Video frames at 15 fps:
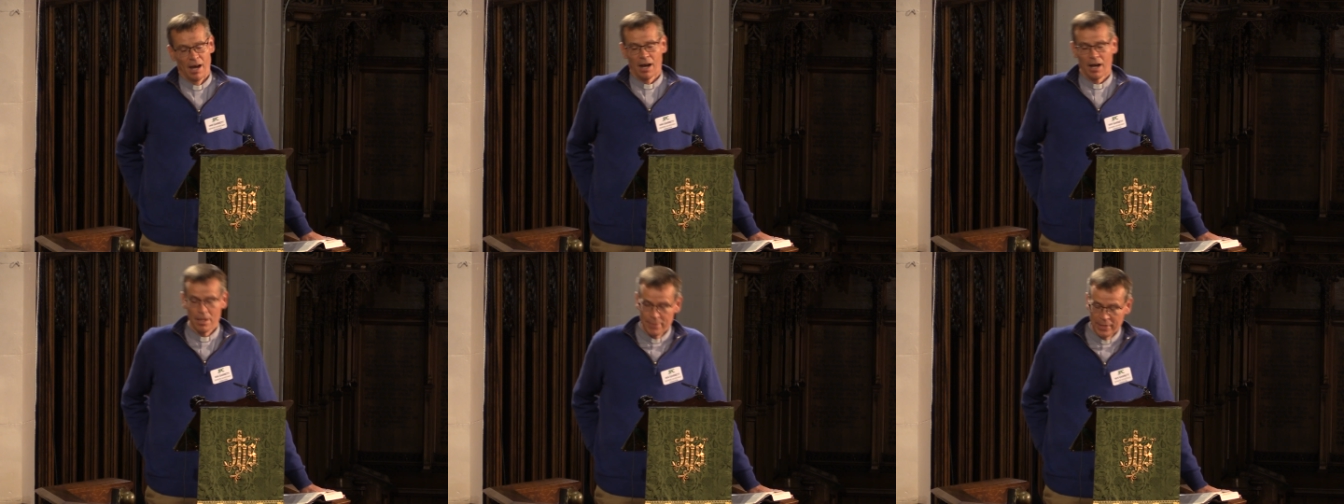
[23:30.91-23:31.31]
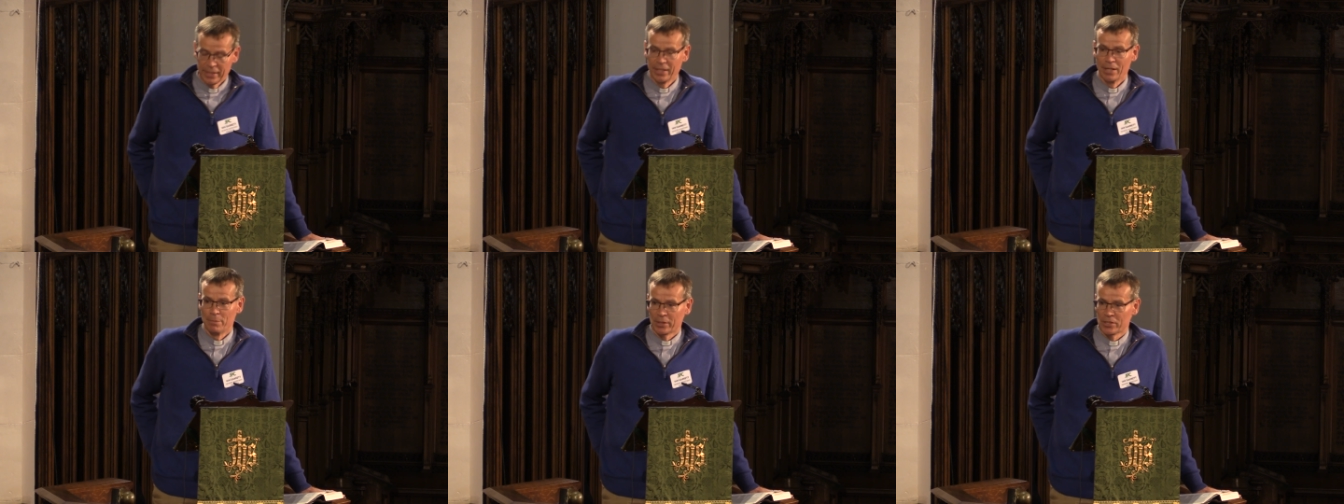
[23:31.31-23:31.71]
I'm
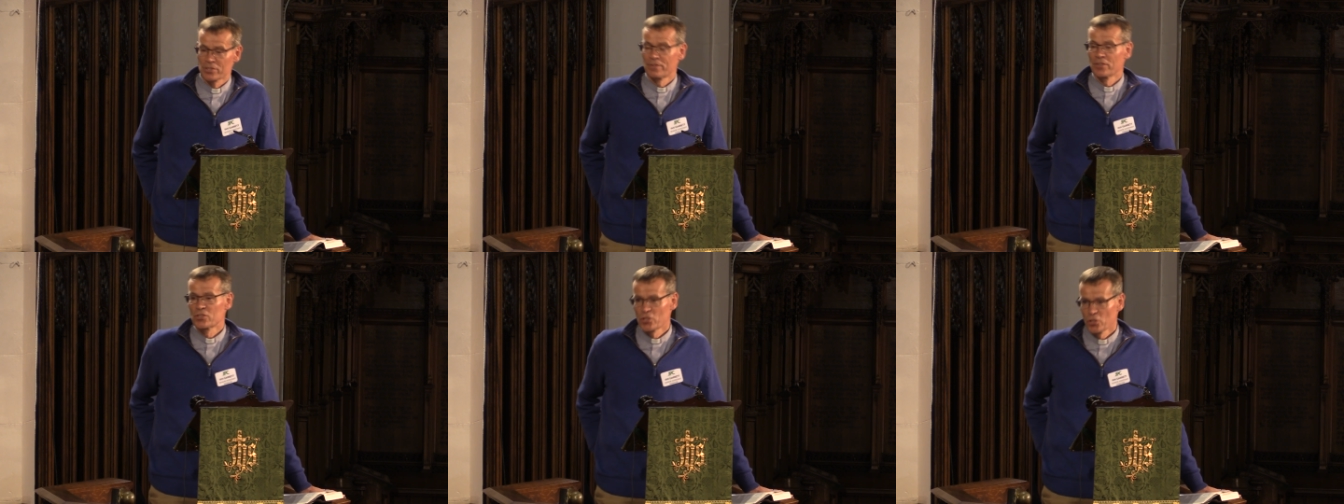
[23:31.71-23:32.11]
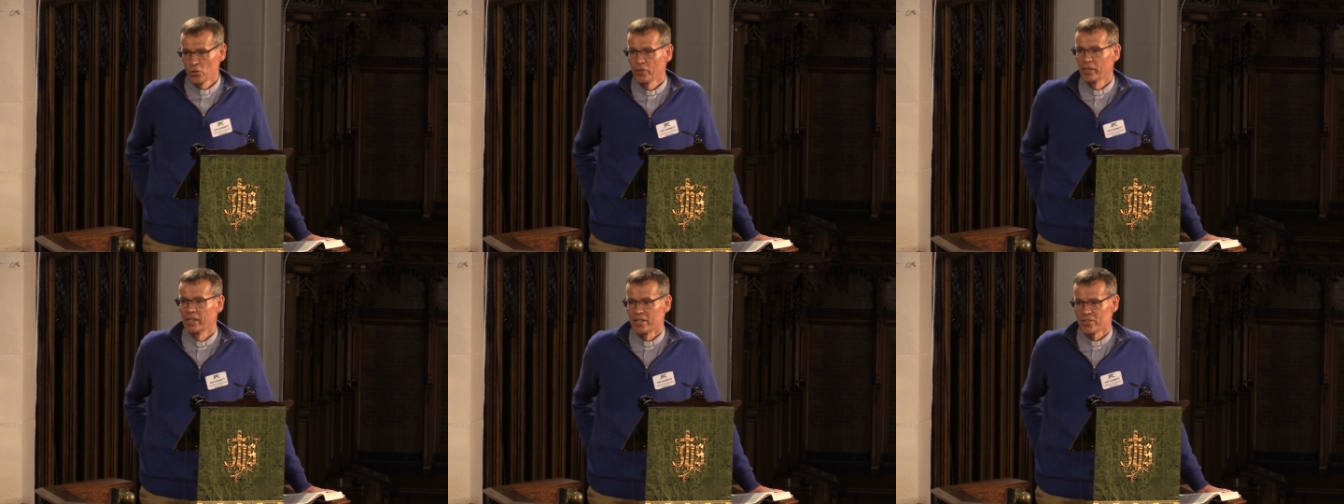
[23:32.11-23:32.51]
here because for two
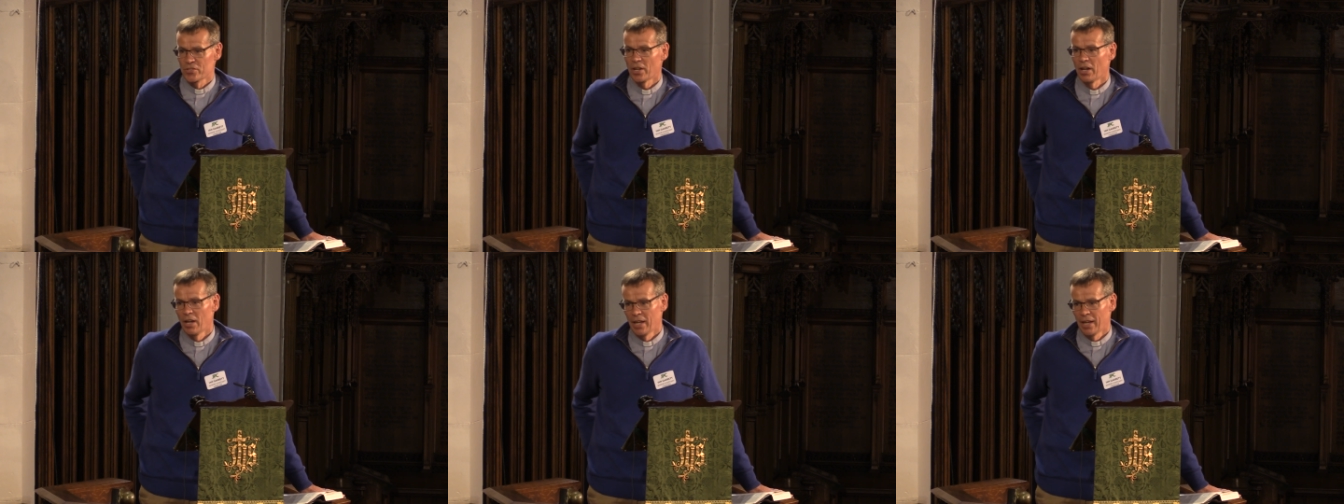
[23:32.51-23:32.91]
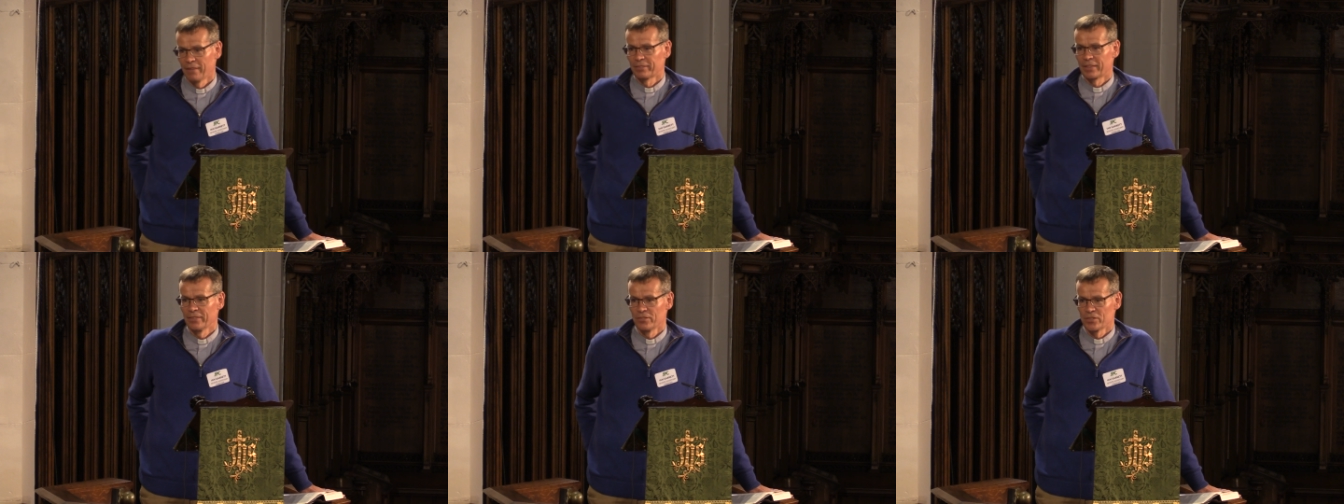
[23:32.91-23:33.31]
years I
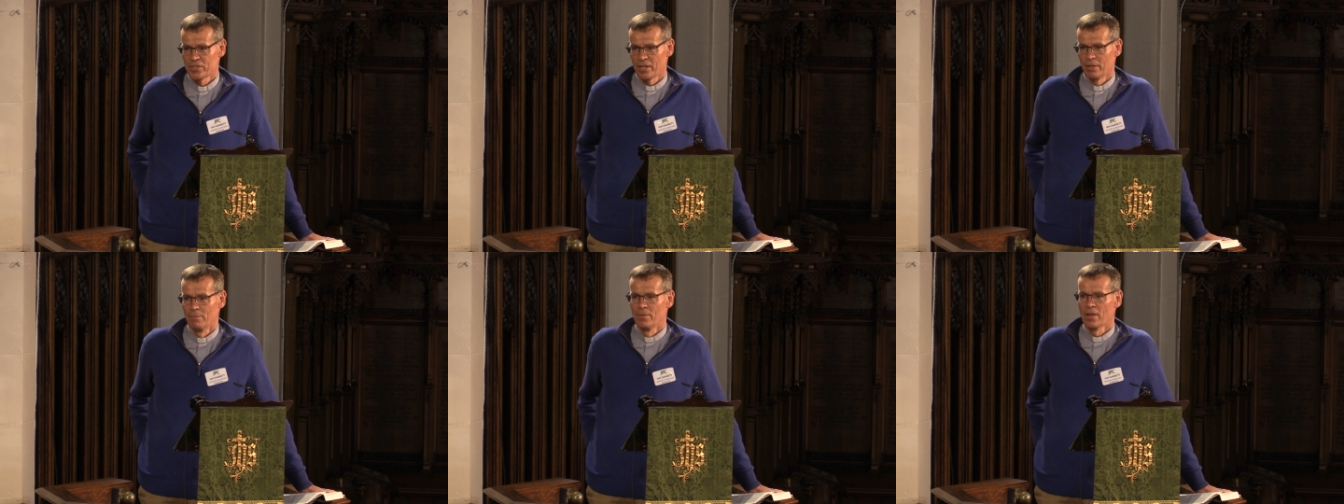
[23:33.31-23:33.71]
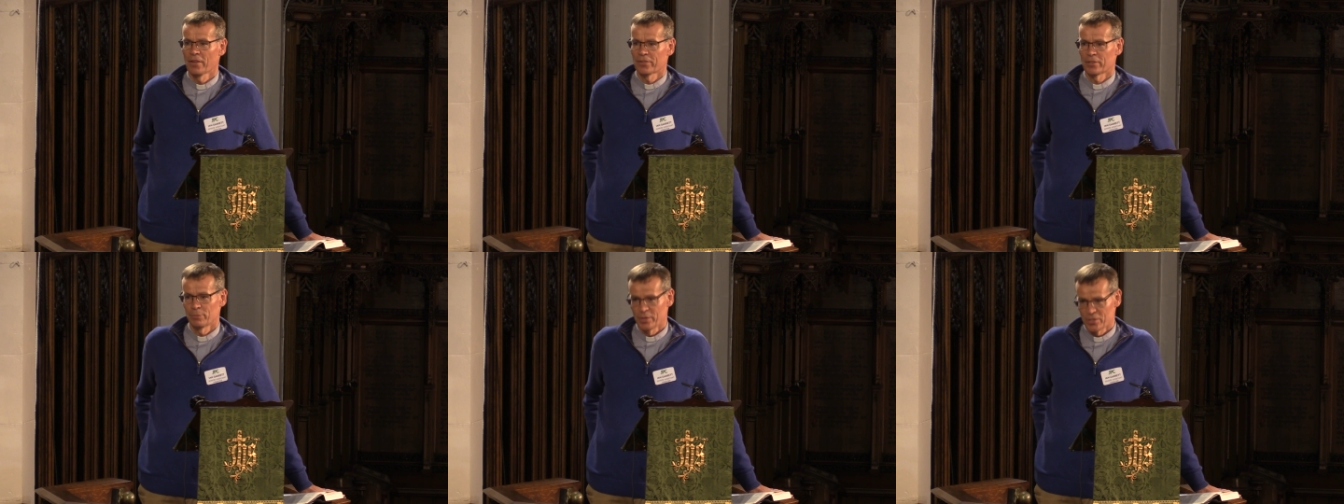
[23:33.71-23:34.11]
have given Tim
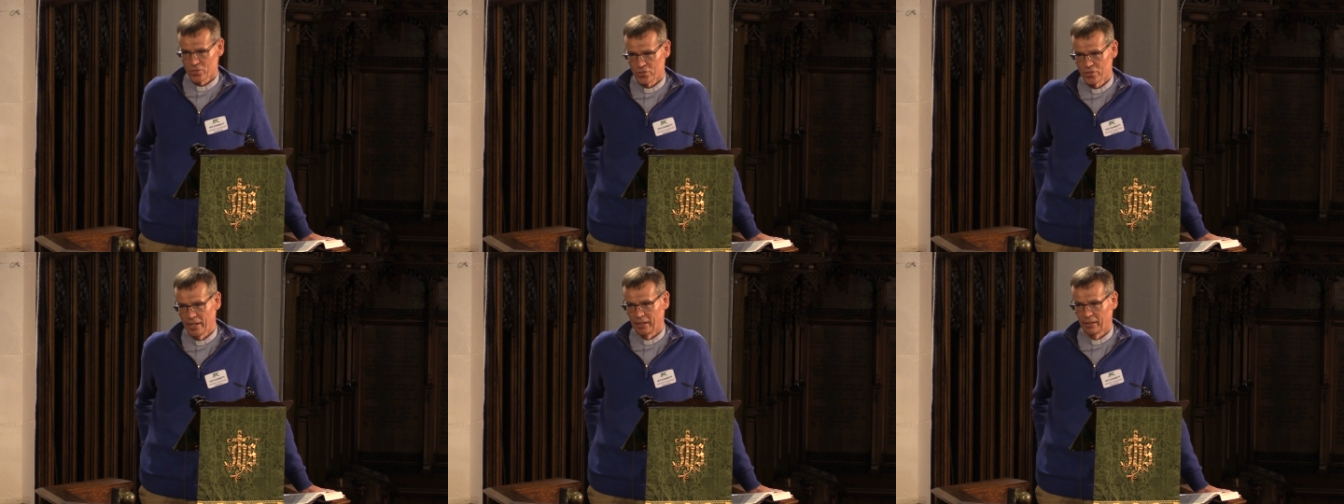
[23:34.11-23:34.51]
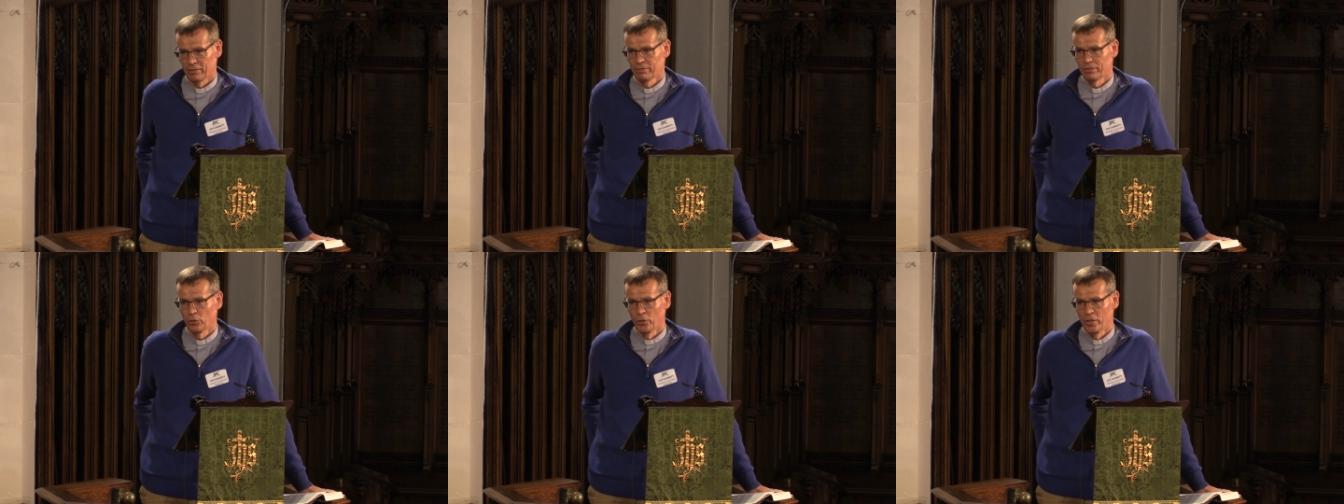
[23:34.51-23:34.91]
nothing but stick
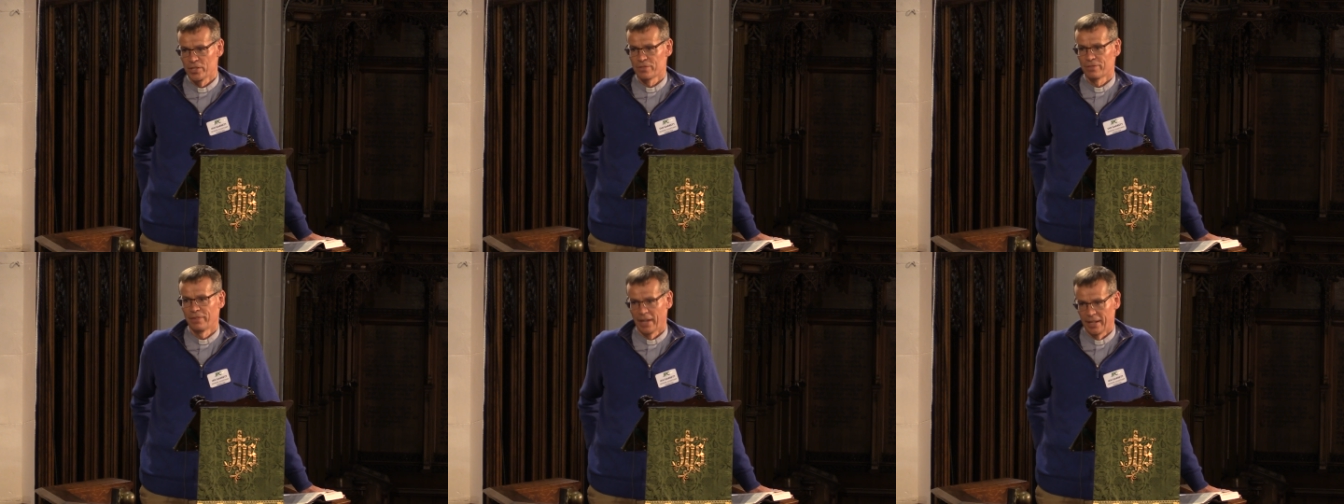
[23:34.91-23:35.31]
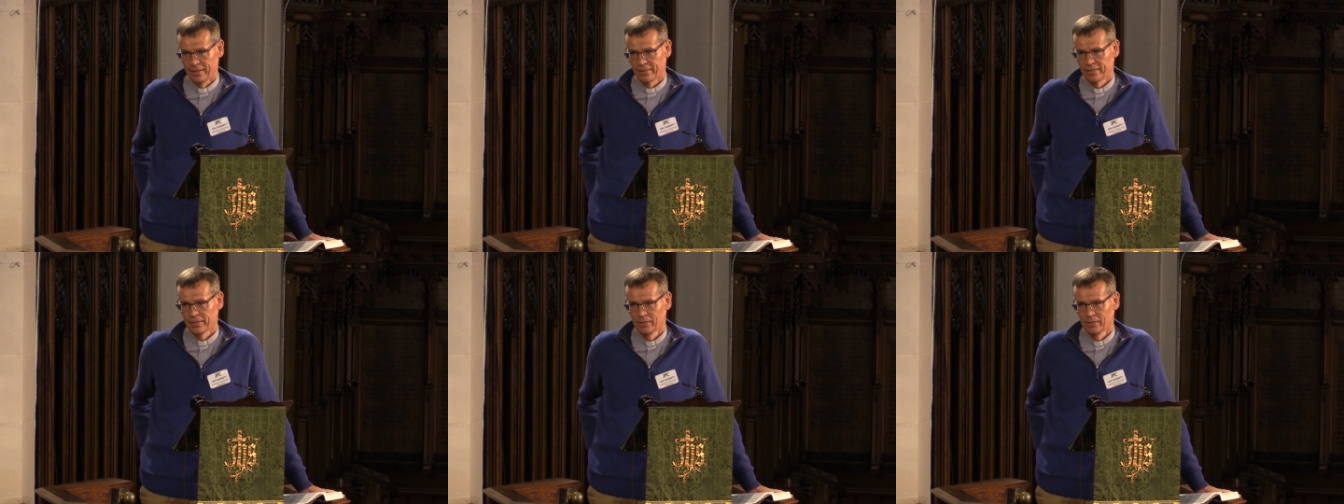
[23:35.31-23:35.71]
for his faith.